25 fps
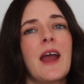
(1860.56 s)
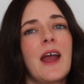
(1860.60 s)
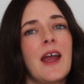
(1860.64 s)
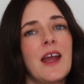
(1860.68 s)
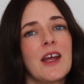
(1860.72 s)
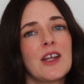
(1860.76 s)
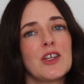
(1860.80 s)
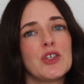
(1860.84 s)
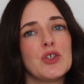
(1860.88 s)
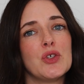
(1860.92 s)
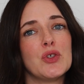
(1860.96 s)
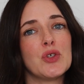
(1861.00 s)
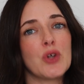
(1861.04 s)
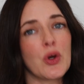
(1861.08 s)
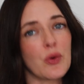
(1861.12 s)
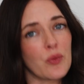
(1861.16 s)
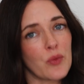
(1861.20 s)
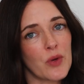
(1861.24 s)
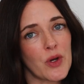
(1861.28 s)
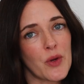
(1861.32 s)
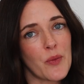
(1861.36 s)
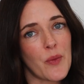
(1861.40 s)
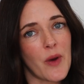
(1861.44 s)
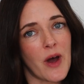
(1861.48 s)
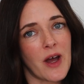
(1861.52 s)
and you don't
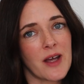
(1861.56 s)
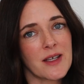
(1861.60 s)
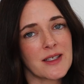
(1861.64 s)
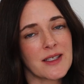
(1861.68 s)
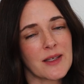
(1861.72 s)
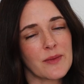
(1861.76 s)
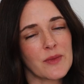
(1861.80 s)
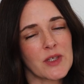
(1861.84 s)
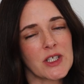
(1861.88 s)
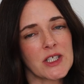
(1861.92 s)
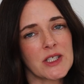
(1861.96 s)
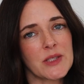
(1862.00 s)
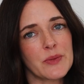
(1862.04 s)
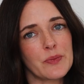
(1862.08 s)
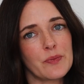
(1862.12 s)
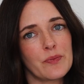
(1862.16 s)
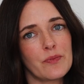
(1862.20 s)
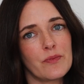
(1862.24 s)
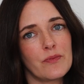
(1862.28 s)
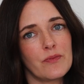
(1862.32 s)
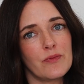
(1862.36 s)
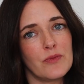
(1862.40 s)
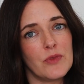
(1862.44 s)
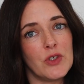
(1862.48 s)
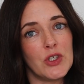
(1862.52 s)
want to buy something
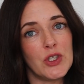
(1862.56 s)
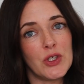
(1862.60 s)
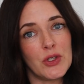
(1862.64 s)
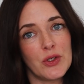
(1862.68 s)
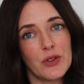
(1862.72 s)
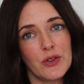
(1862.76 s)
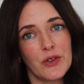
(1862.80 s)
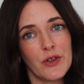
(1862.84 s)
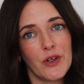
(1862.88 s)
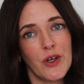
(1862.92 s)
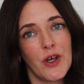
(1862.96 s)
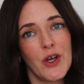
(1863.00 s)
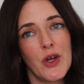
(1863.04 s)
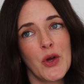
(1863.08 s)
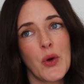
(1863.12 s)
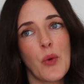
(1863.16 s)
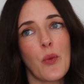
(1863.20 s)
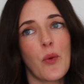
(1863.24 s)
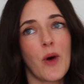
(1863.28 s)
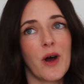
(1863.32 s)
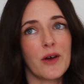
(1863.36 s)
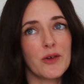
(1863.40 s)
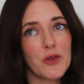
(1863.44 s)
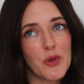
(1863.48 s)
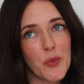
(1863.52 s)
new
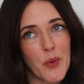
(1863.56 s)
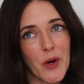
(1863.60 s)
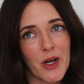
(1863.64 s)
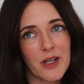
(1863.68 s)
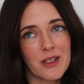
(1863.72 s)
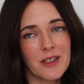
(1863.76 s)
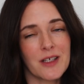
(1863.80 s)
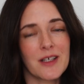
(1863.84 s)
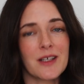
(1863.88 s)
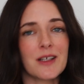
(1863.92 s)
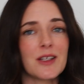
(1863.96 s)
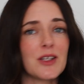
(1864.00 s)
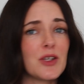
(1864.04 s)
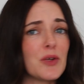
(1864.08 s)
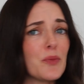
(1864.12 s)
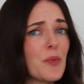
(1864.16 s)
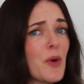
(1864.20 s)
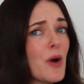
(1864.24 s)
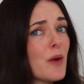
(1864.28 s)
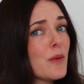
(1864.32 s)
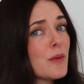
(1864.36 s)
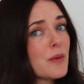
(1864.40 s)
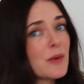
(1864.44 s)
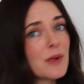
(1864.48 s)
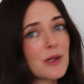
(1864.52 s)
while you're pregnant that you're
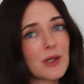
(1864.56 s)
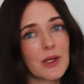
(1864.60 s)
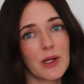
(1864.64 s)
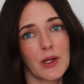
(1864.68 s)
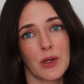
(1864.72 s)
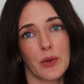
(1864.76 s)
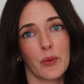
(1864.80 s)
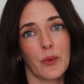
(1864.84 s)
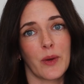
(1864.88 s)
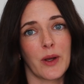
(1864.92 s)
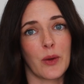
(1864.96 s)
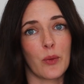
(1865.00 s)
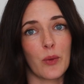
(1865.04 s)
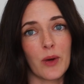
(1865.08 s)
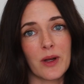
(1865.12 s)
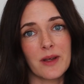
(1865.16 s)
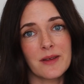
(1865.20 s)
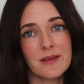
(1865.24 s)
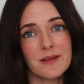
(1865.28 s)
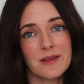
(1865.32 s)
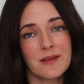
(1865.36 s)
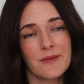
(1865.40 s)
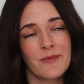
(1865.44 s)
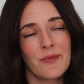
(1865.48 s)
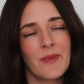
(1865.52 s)
probably only going to wear
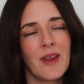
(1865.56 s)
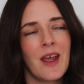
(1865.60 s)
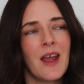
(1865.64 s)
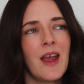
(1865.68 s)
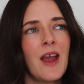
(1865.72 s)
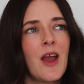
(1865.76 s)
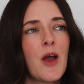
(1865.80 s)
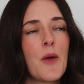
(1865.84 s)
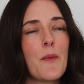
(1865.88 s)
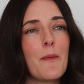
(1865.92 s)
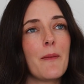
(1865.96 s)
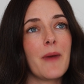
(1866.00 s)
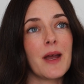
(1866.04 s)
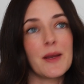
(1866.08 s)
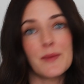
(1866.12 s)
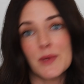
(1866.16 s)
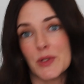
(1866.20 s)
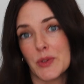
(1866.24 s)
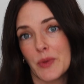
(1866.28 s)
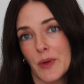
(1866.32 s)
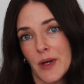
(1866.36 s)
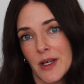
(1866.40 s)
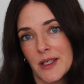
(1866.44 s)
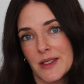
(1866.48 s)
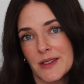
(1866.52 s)
once, maybe
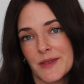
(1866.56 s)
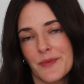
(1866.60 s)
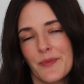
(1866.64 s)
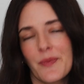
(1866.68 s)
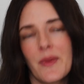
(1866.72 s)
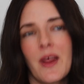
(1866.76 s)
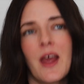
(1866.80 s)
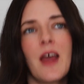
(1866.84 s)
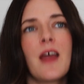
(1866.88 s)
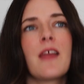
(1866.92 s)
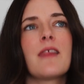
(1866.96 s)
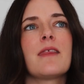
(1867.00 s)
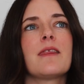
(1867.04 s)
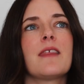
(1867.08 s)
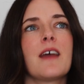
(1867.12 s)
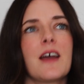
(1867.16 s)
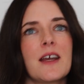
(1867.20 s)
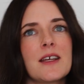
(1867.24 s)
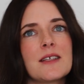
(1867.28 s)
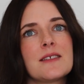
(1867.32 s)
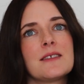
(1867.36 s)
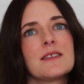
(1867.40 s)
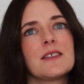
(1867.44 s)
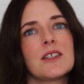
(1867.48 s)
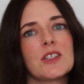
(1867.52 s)
twice,
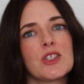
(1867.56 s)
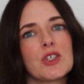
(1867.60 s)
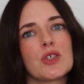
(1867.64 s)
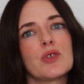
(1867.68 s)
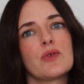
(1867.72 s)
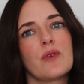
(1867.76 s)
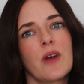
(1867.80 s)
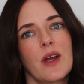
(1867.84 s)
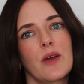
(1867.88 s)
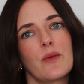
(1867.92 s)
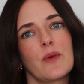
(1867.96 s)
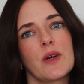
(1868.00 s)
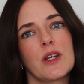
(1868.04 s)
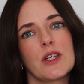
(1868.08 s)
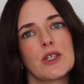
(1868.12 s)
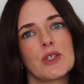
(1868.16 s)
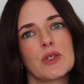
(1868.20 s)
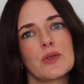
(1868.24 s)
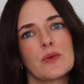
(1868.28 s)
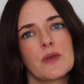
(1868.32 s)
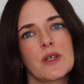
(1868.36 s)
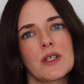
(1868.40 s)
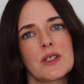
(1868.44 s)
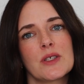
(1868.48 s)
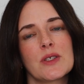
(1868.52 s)
that is such a great way to
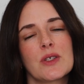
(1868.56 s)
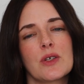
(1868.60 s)
do it.